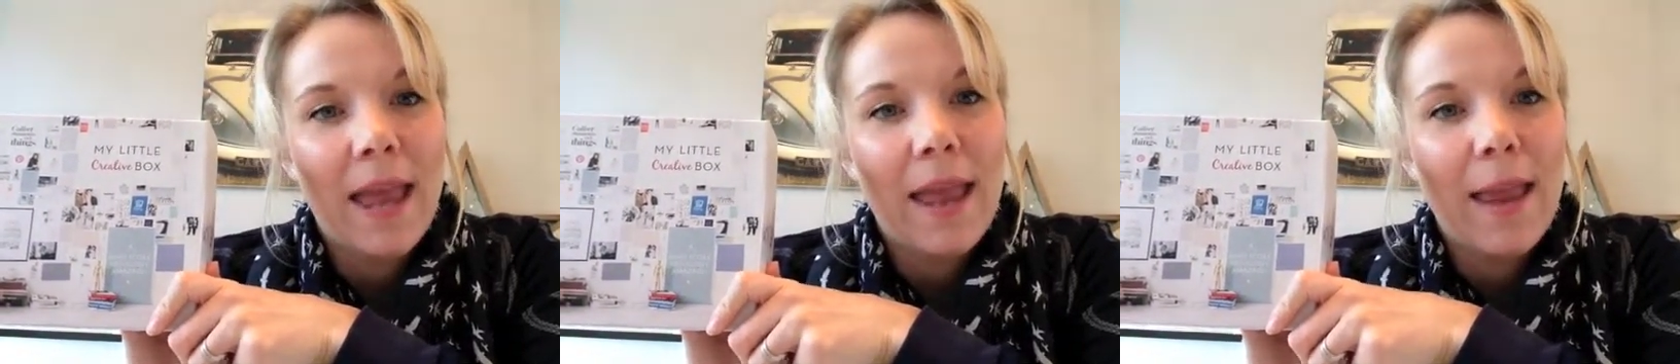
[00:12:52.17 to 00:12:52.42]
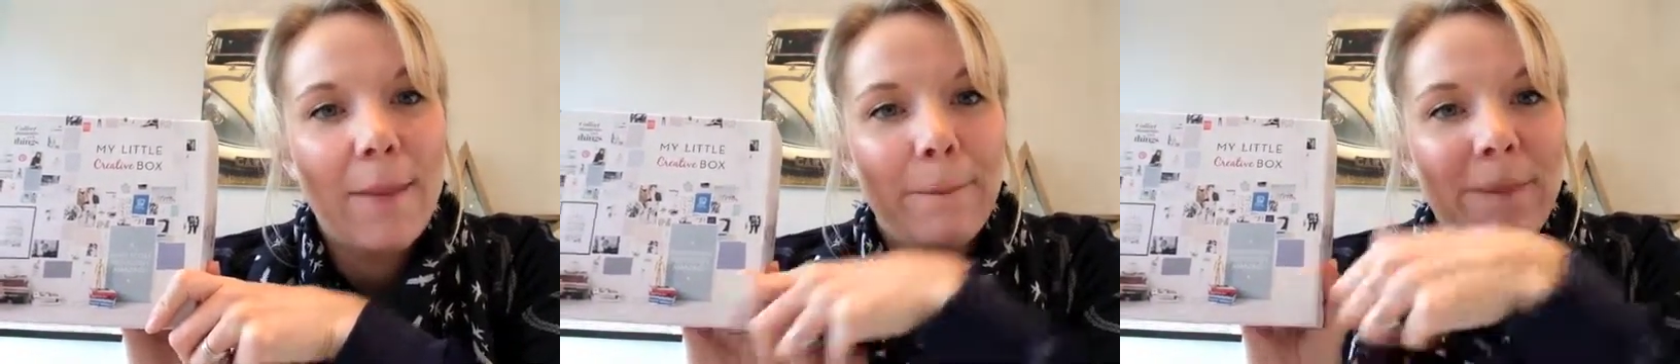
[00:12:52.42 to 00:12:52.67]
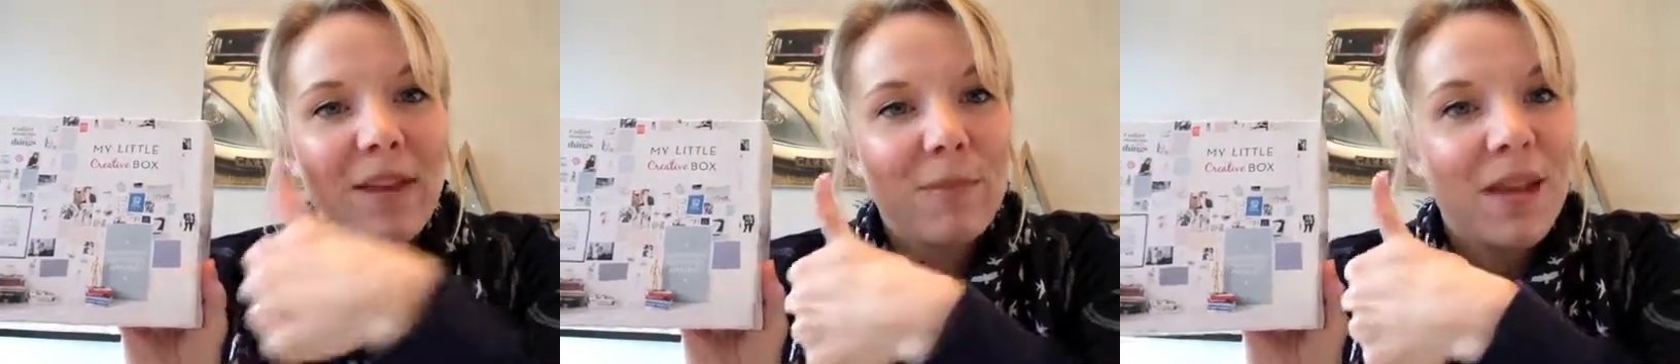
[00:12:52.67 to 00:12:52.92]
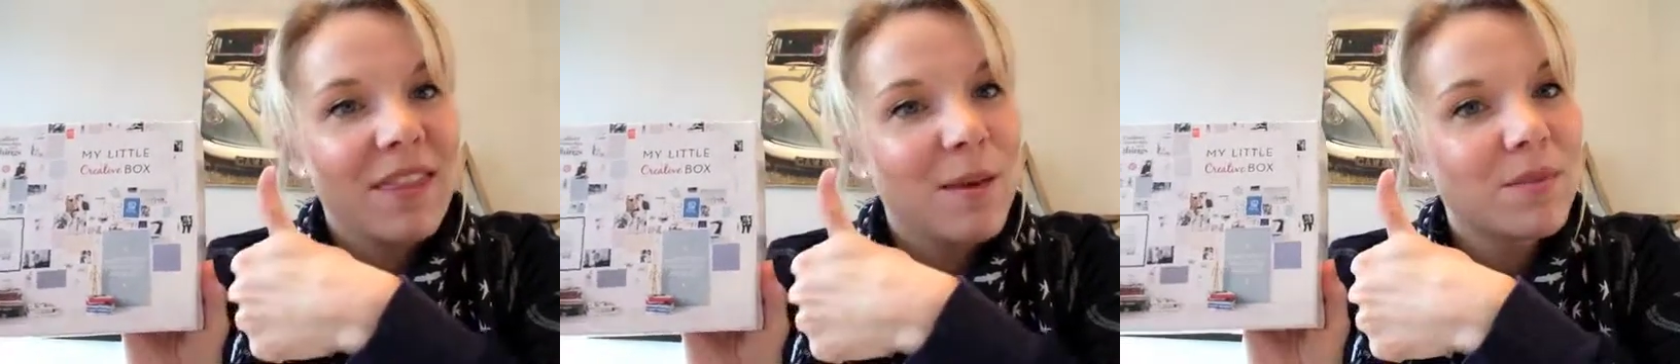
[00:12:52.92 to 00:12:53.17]
Give
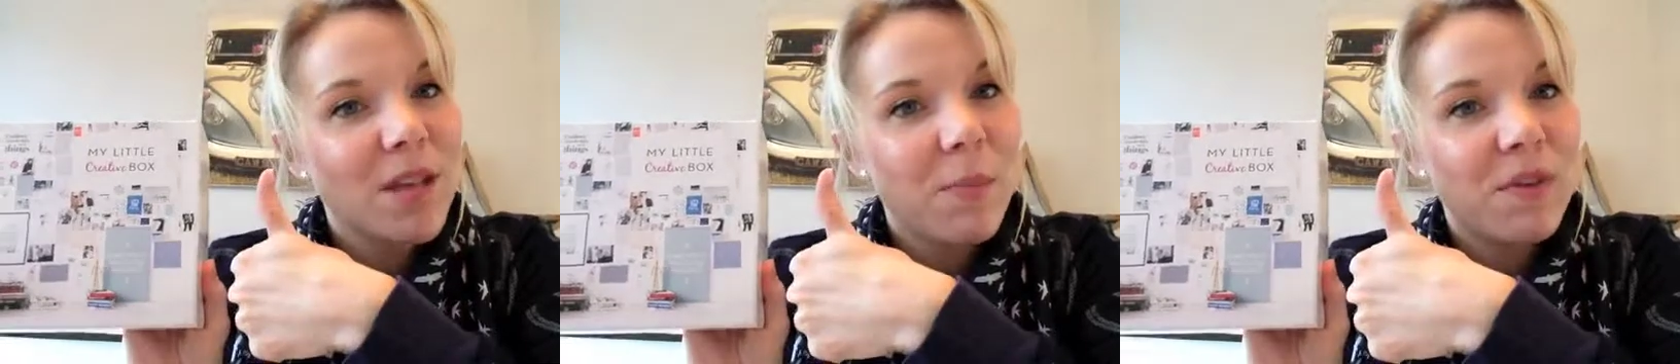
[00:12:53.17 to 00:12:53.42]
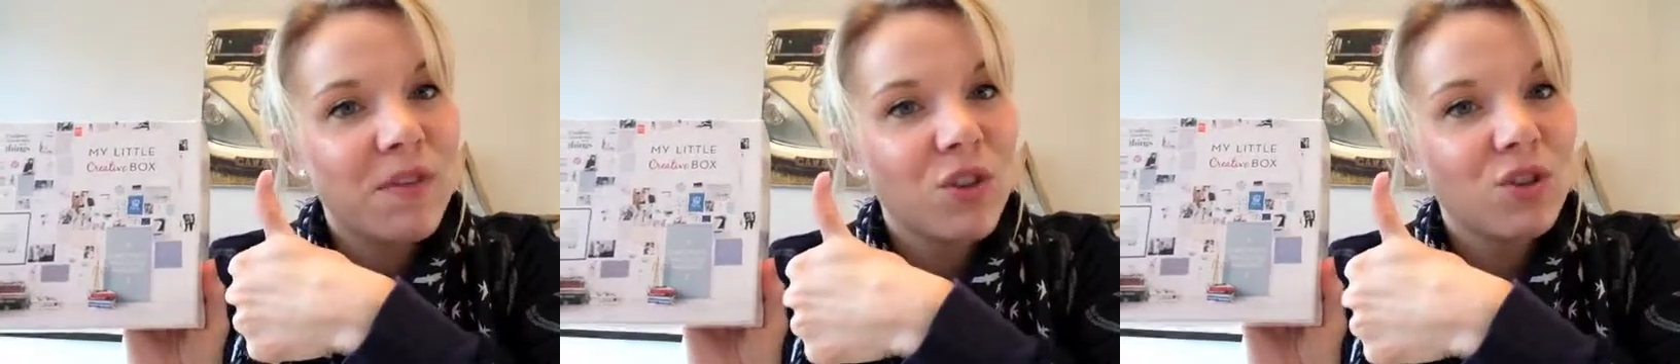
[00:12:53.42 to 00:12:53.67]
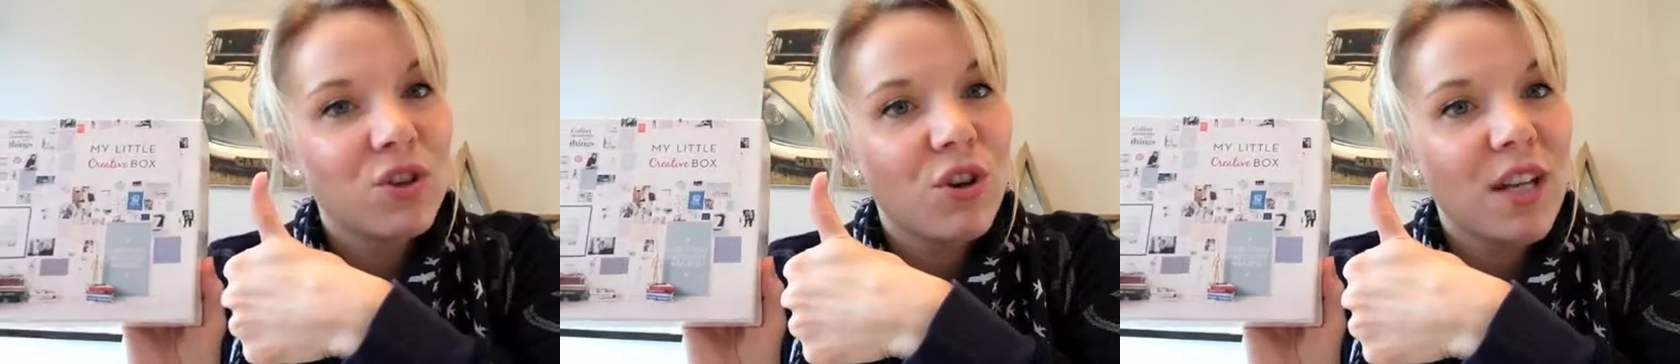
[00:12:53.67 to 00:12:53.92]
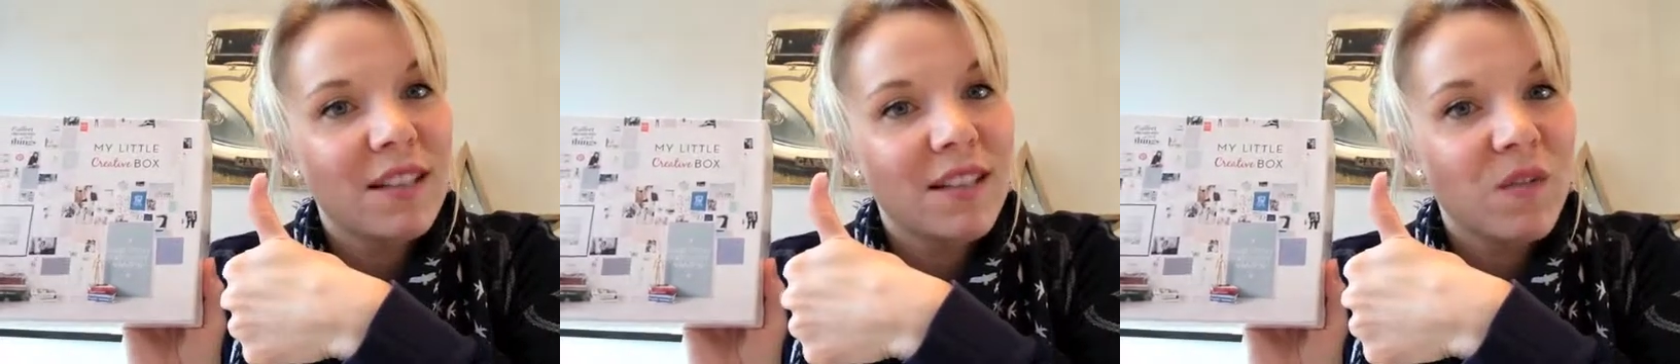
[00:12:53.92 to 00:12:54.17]
me a thumbs up if you
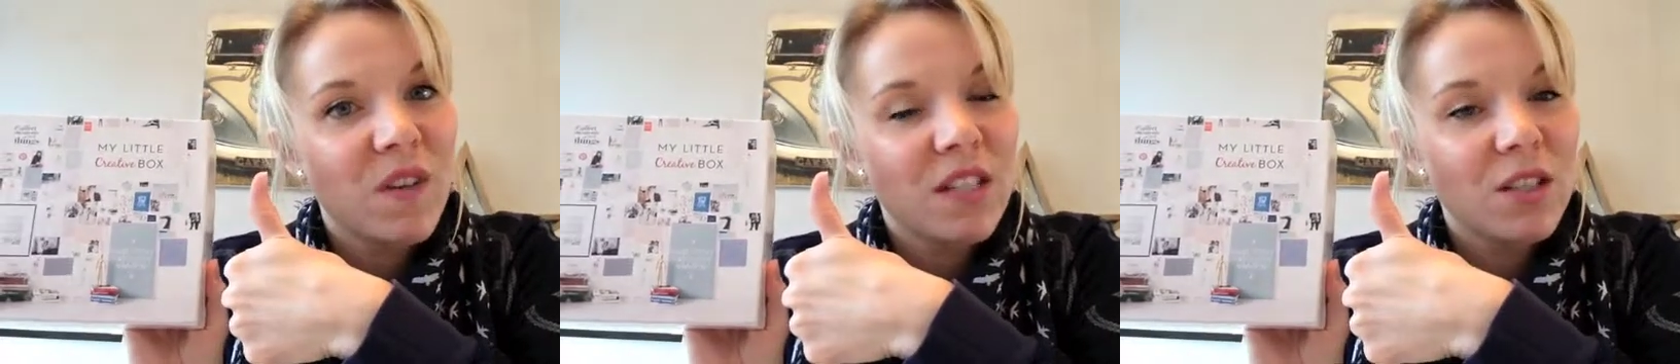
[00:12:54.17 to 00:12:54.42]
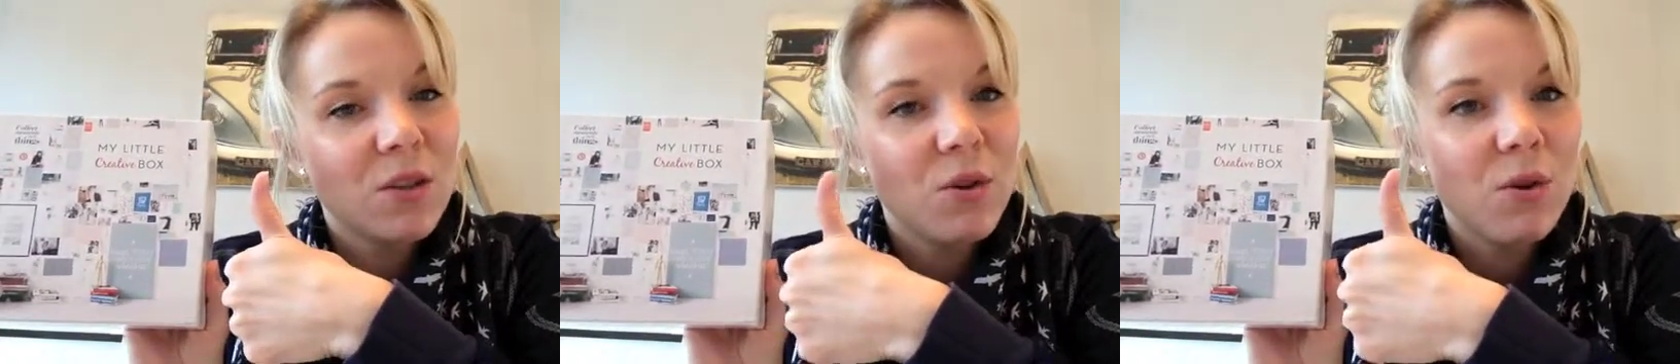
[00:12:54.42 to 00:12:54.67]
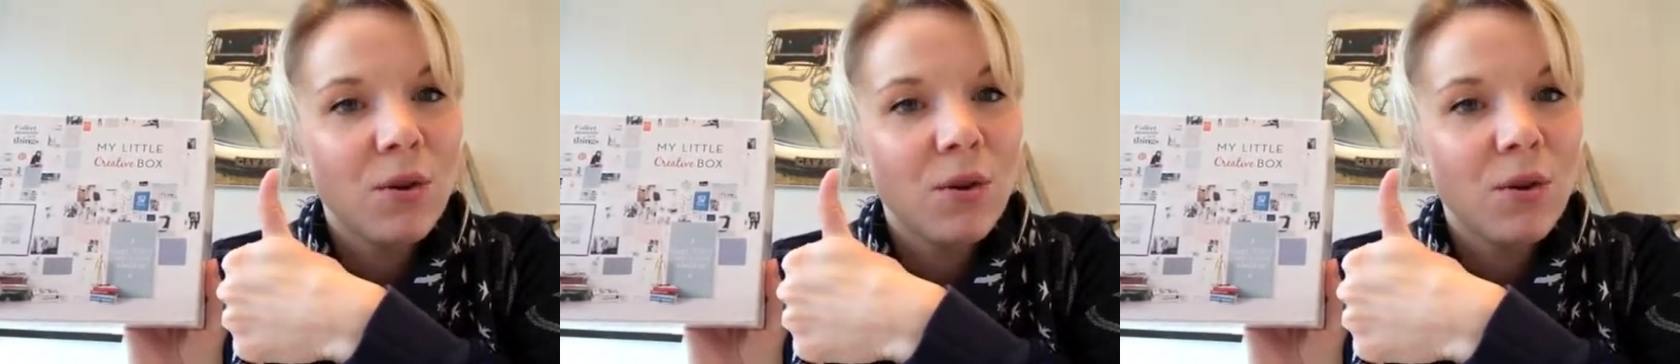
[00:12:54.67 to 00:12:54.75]
enjoyed this video.